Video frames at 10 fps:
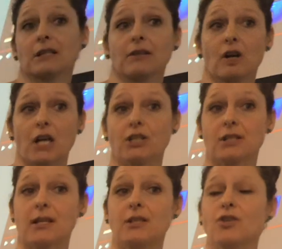of
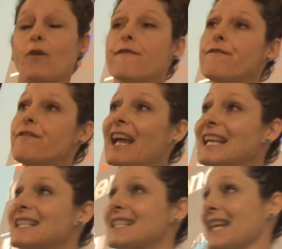consciousness. So
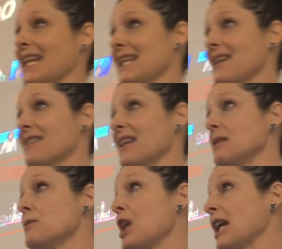facing
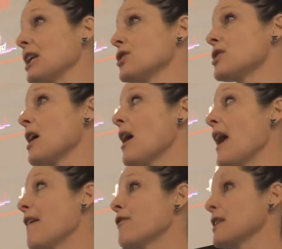can change
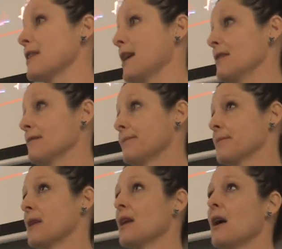everything.
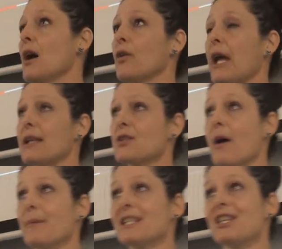Okay, so
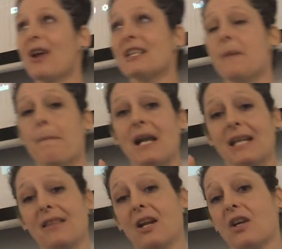I'm going to see you guys on
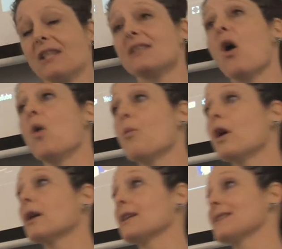Monday. There is
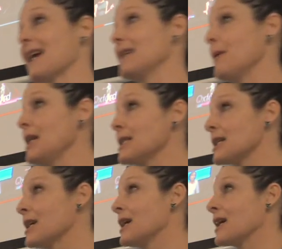homework assignment.
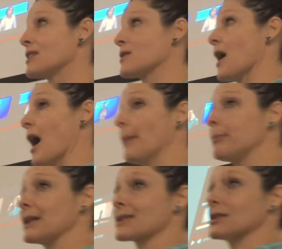It's up, it's